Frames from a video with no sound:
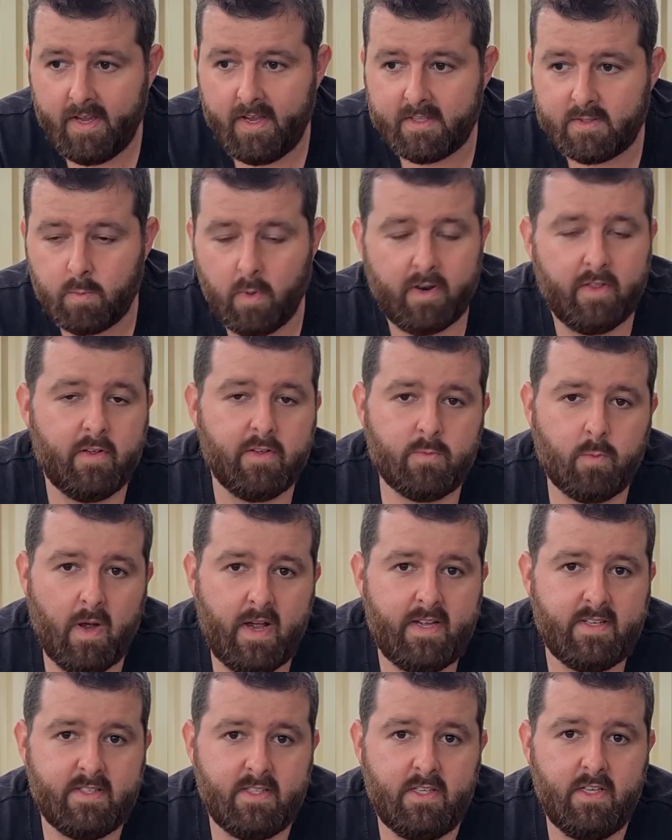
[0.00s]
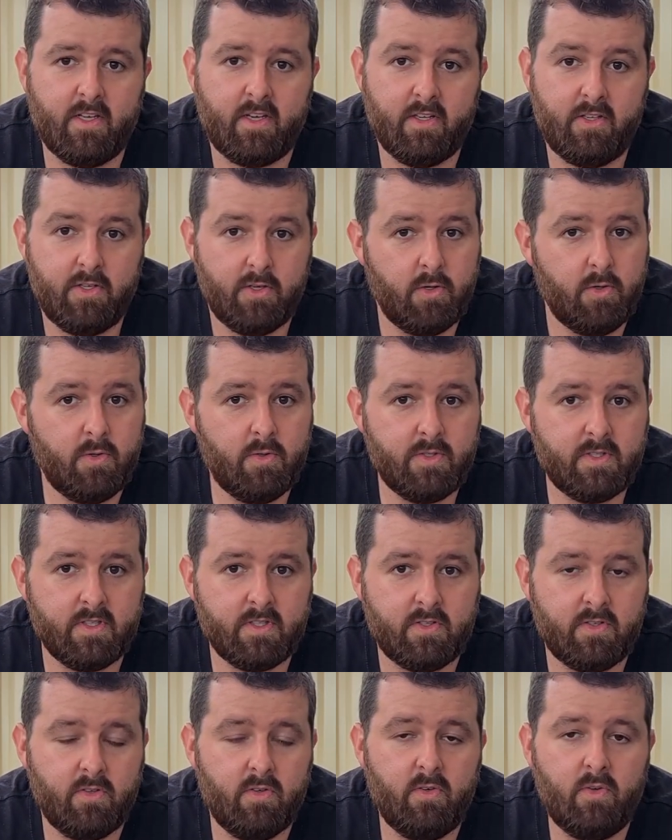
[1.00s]
it's one of those ways that you can
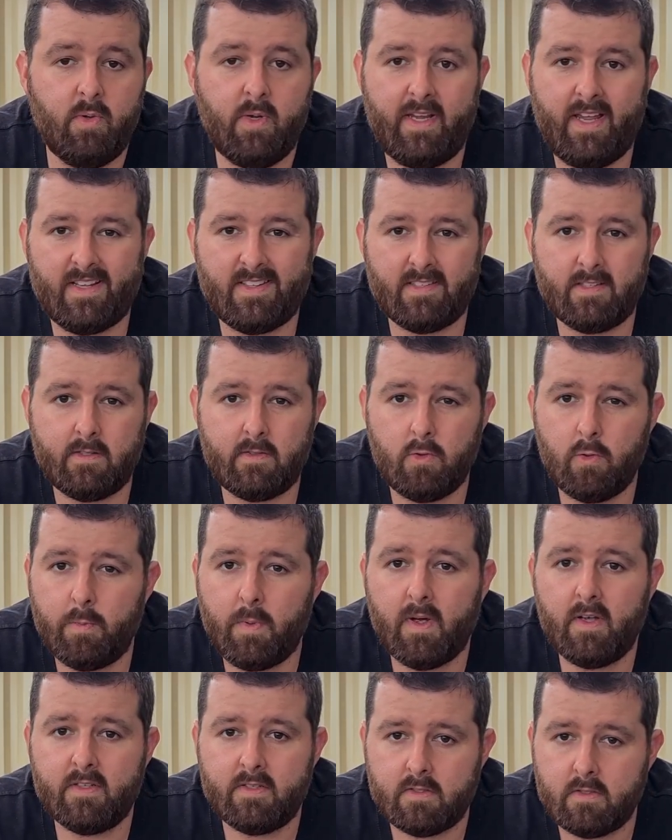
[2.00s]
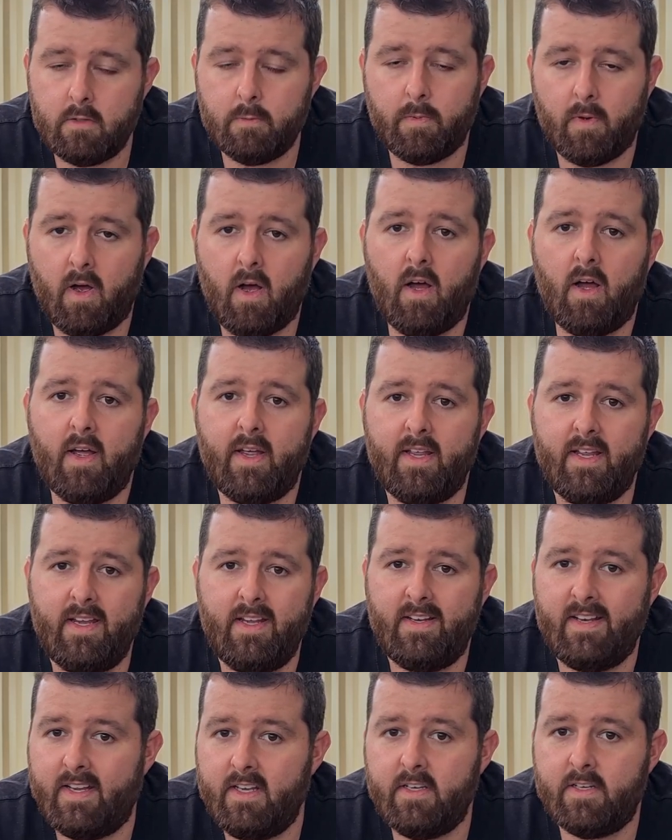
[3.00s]
use to get super, super high
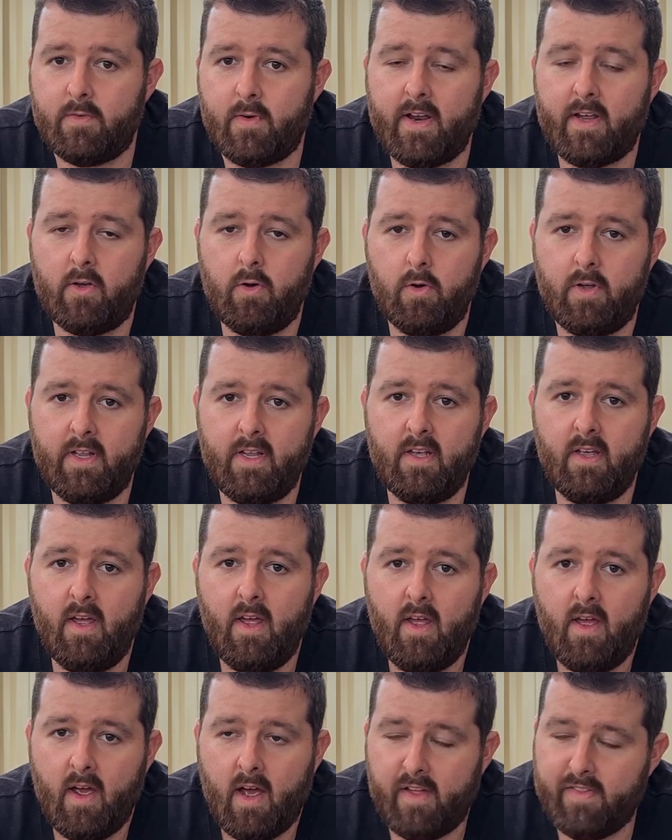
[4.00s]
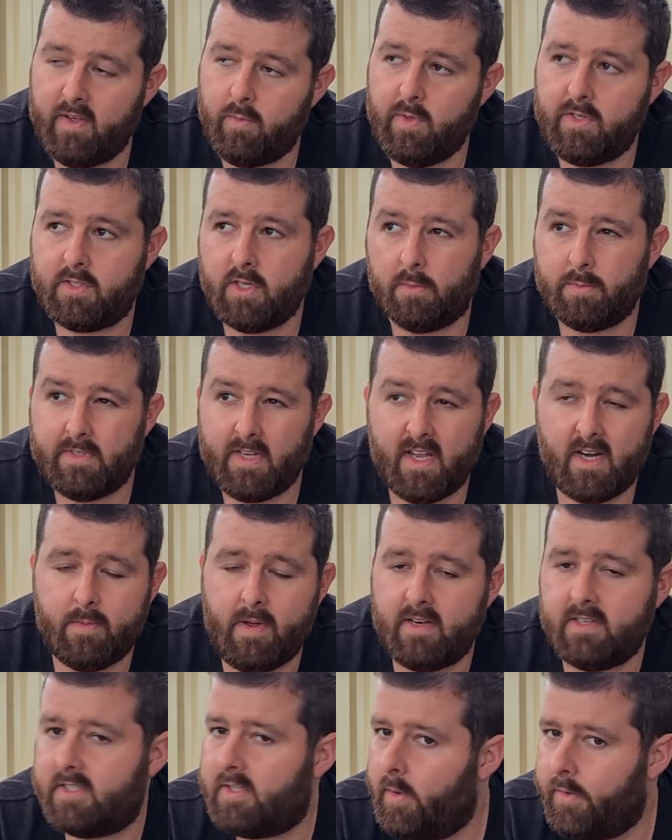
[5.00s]
heat indirect cooking. I think we topped
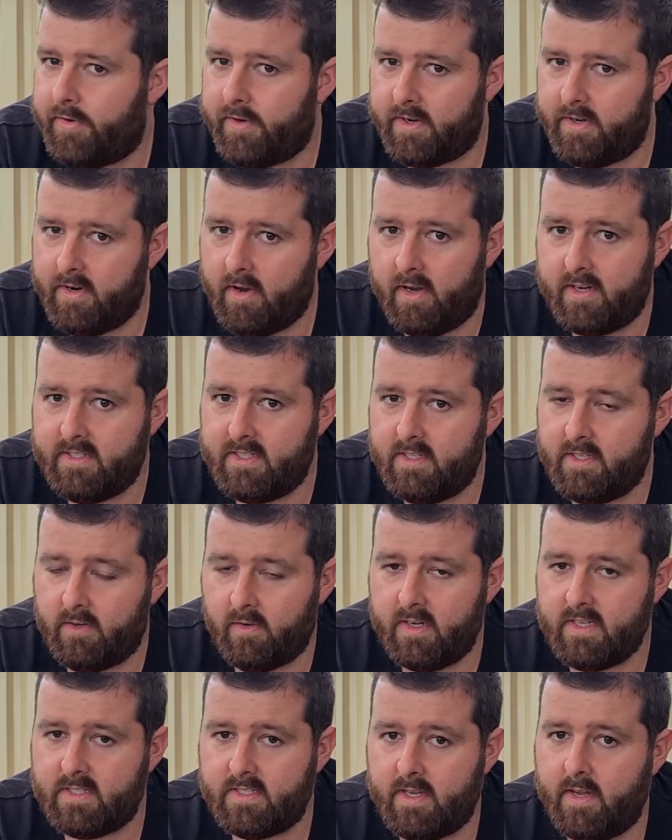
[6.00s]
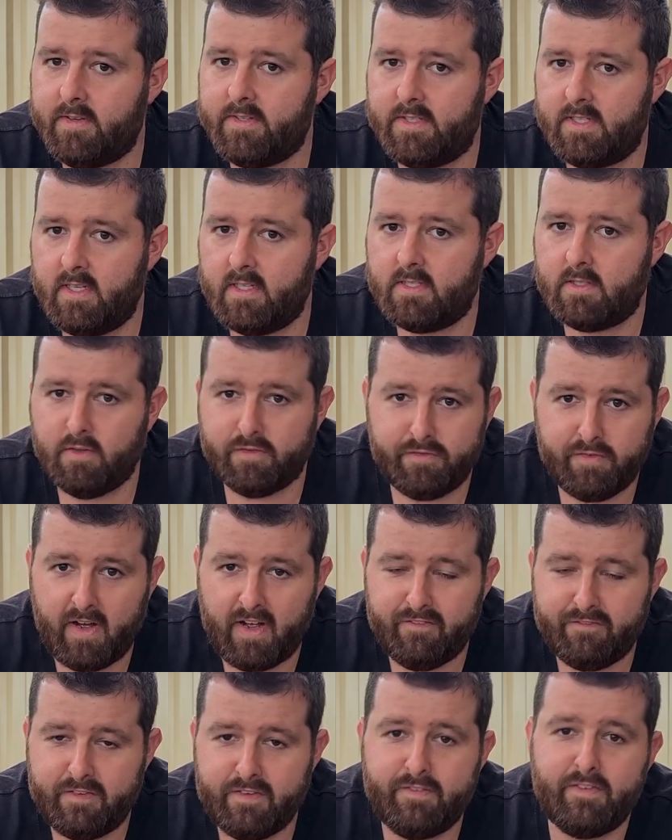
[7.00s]
out about 290 degrees Celsius or
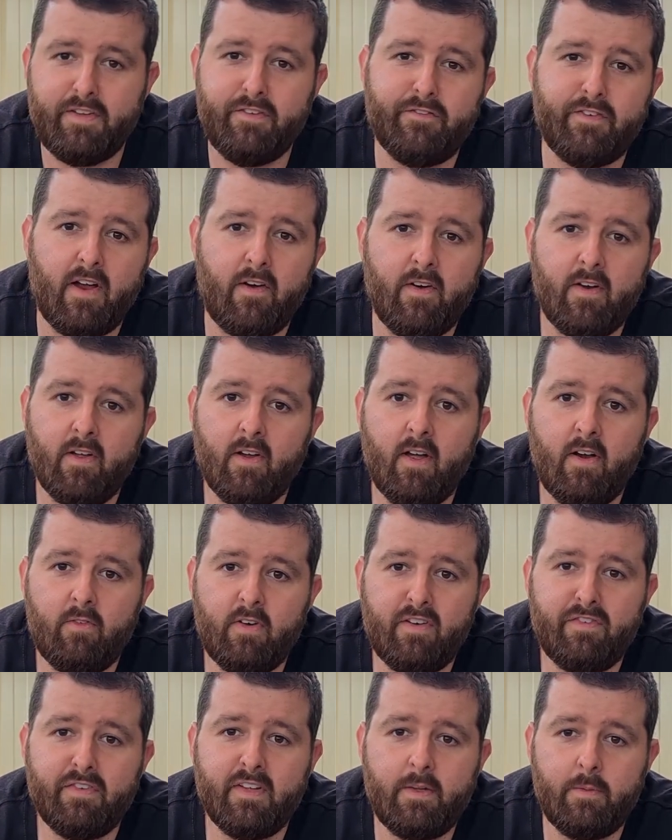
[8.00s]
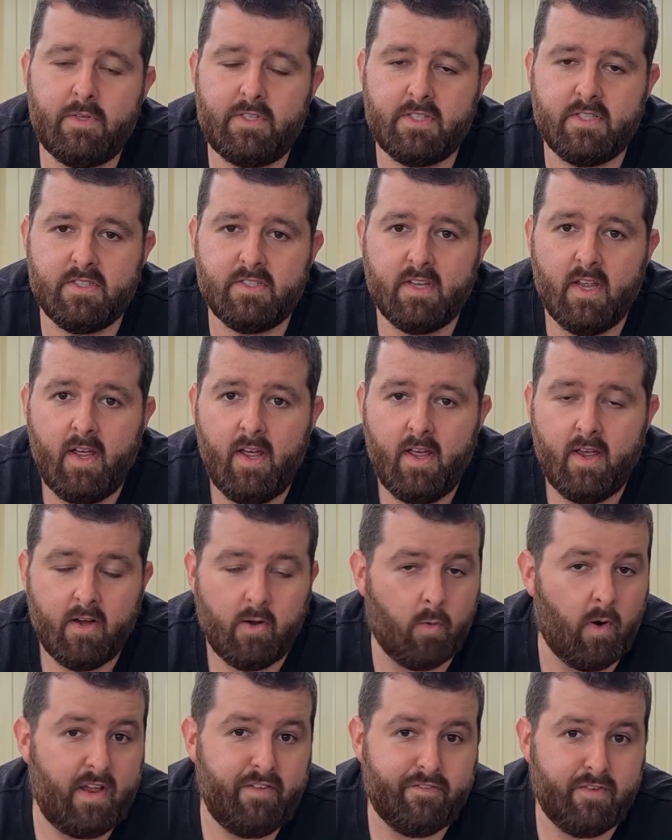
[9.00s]
550 Fahrenheit roughly, which is
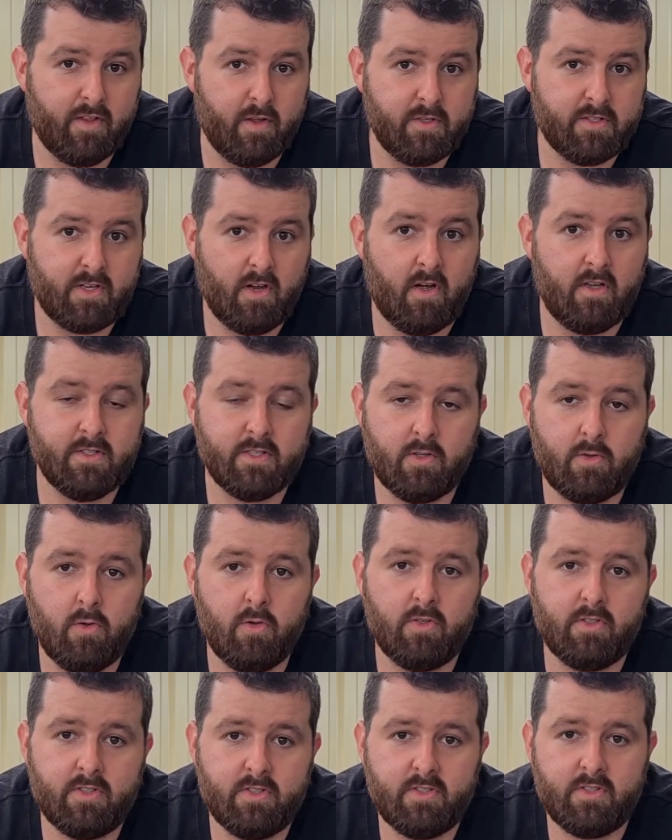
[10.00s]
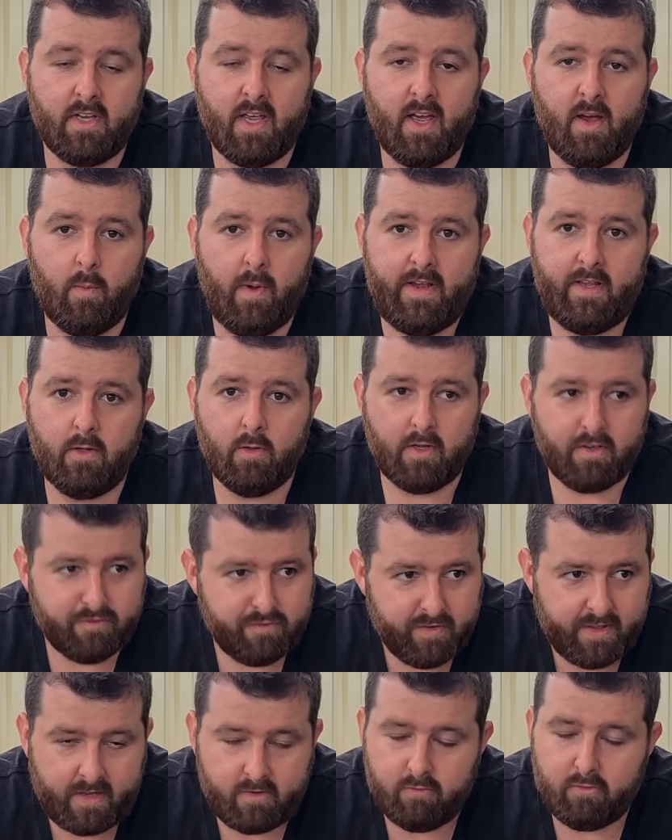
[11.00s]
great for those kinds of cooks where you're
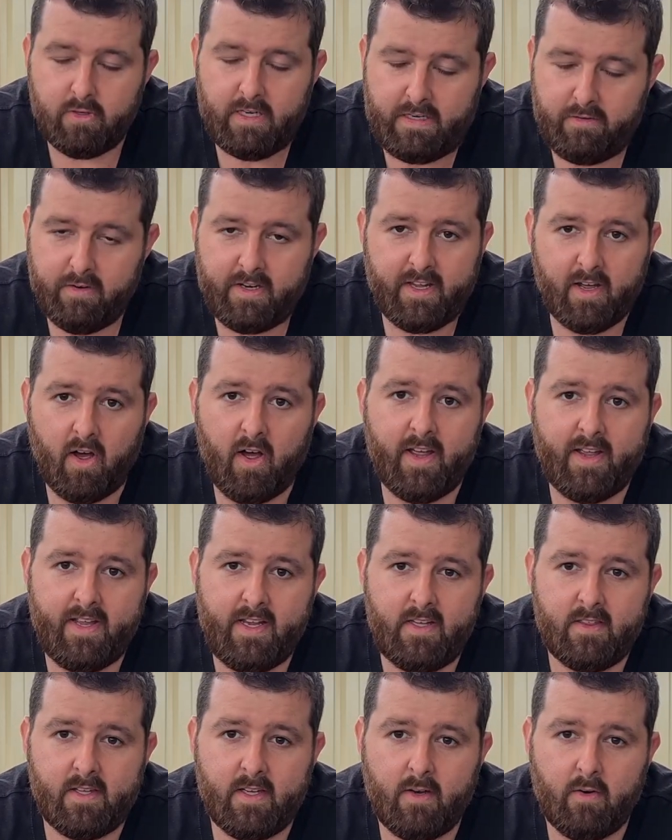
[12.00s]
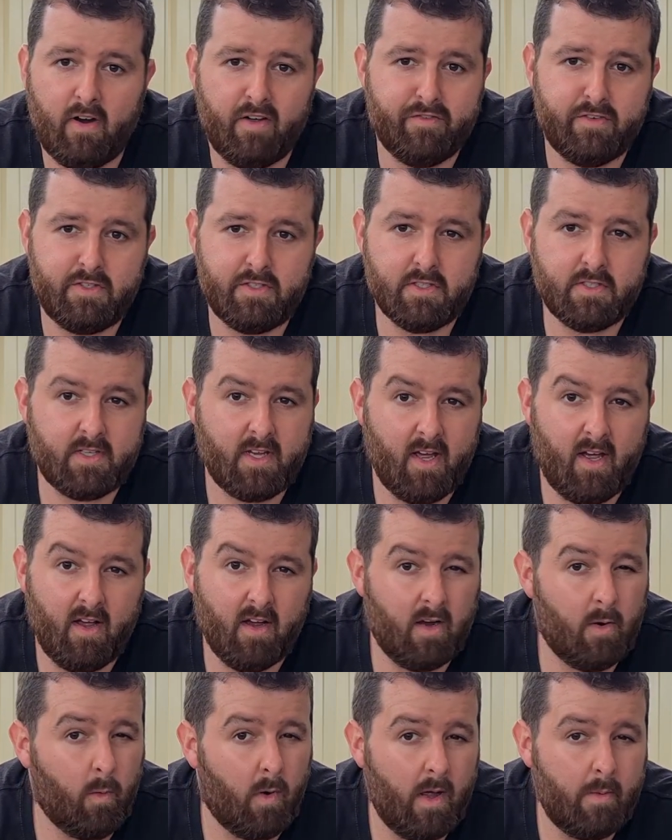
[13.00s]
looking for that really, really high heat that your oven just
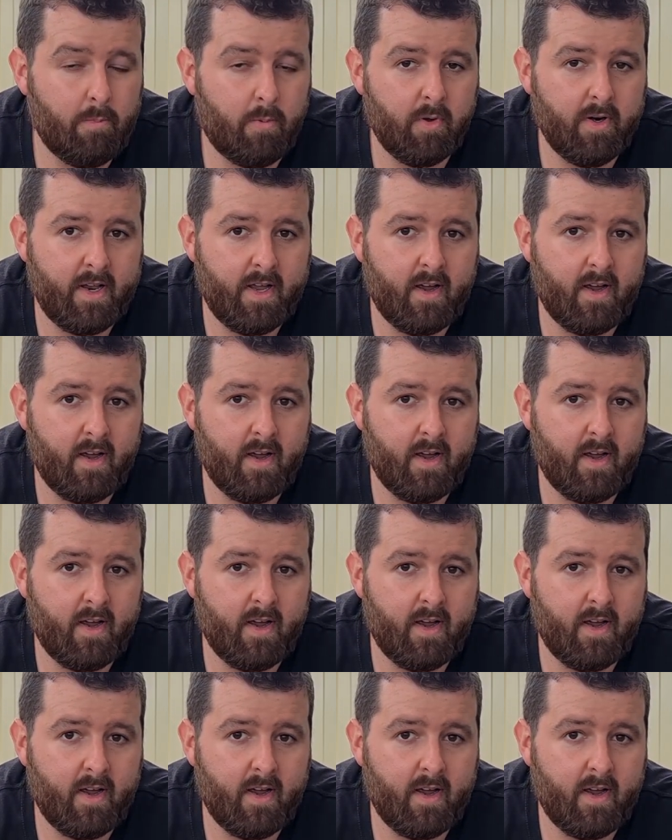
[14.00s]
can't quite put